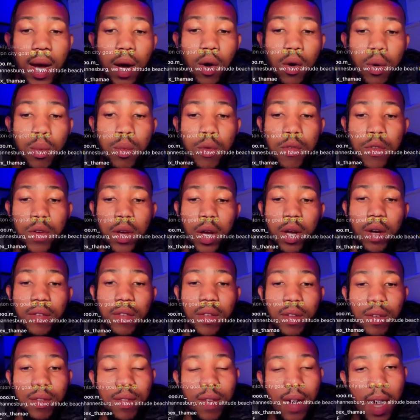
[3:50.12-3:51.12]
Uh, ah, we're moving
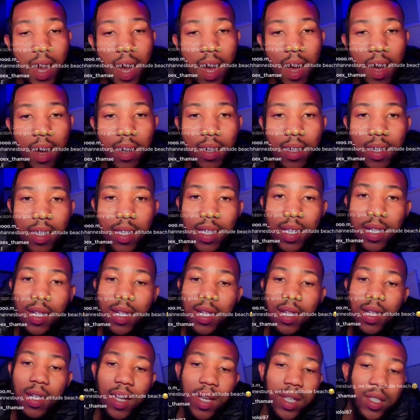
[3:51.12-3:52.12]
out of the Vaal.
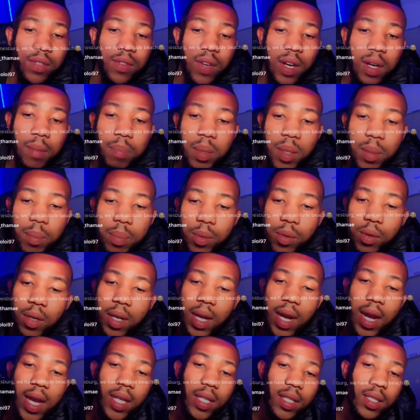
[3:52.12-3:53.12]
Vaal
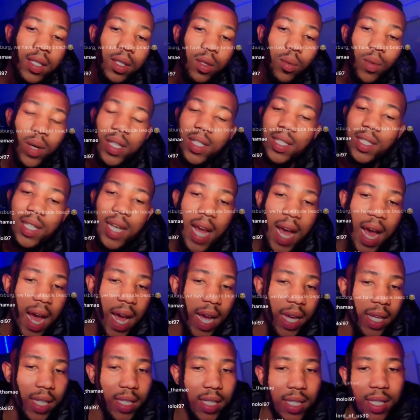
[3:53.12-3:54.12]
people, guys, it was
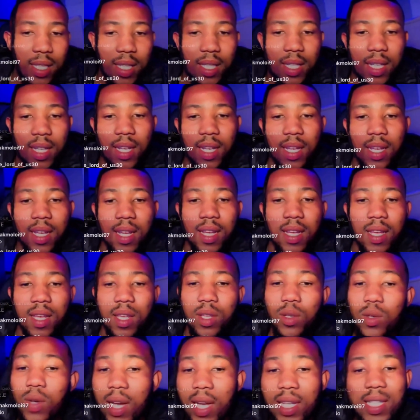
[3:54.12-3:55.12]
nice.
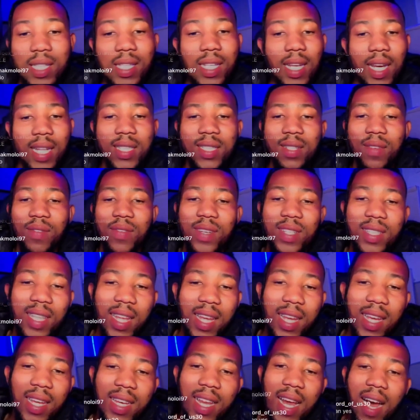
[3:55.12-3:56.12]
You guys see us every
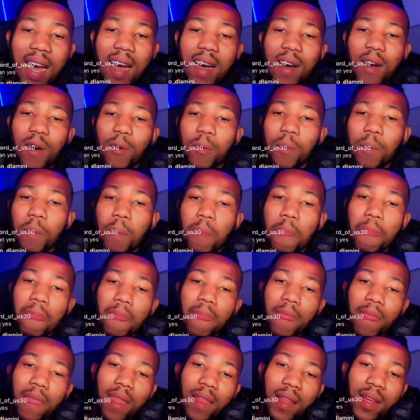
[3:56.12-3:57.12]
day now.
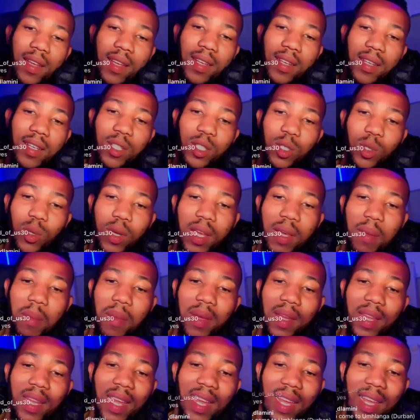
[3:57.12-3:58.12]
So
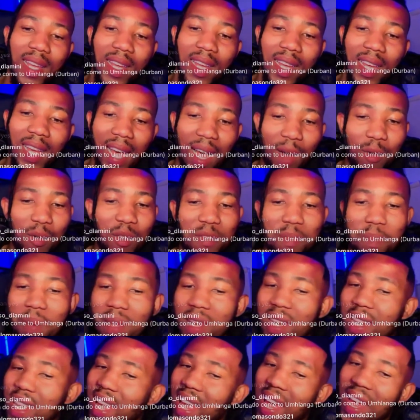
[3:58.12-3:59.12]
hey man, hey, ah,
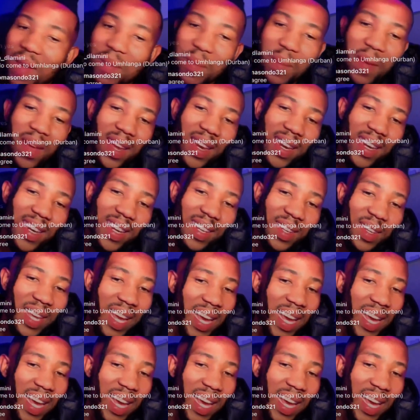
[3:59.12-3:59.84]
we've been here, man.